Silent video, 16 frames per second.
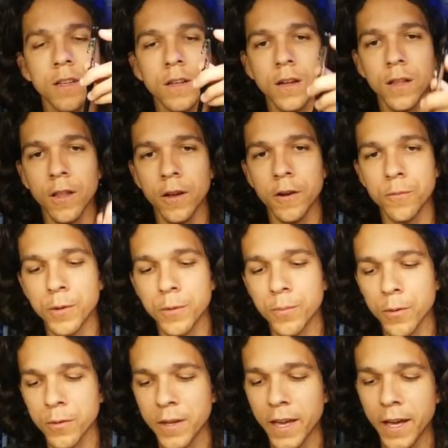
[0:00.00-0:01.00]
a lot of
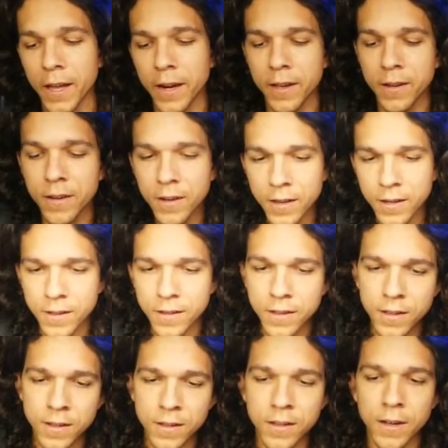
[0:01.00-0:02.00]
people get in.
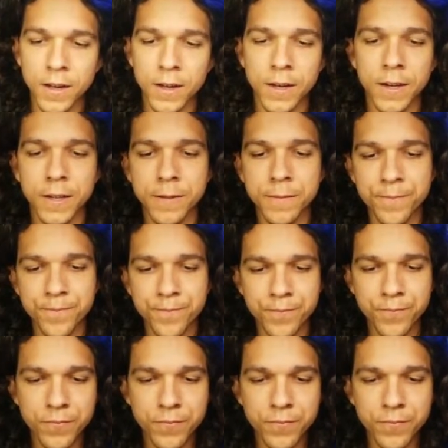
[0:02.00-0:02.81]
Um,